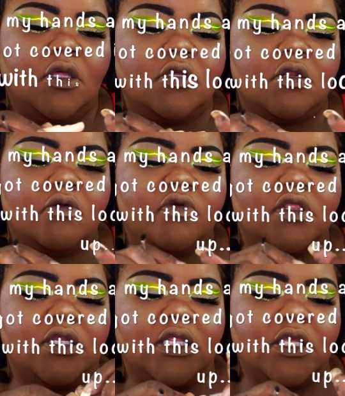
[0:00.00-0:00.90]
You don't
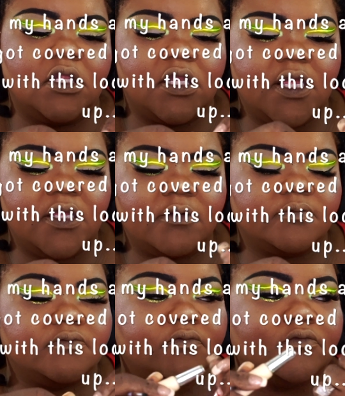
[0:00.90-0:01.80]
really need a lot,
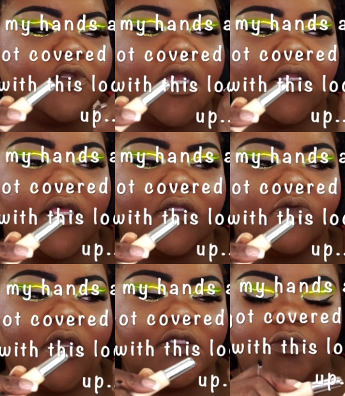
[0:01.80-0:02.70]
like that's
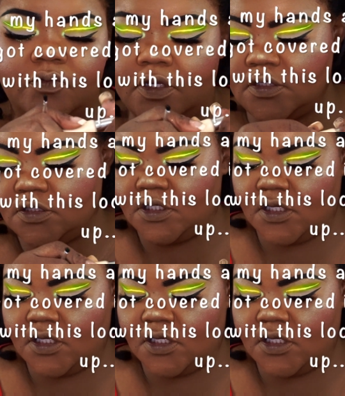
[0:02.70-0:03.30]
way too much.